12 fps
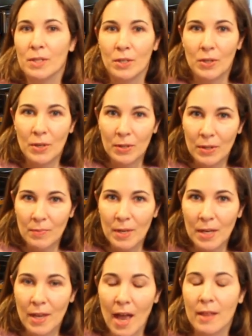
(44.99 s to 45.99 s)
to cook the
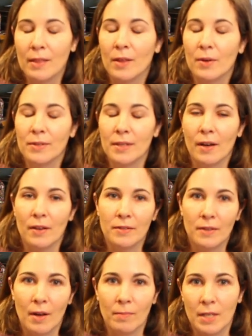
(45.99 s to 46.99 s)
meal and those that
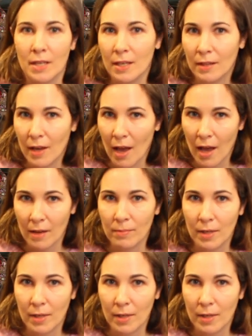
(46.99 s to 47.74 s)
also come to eat the hot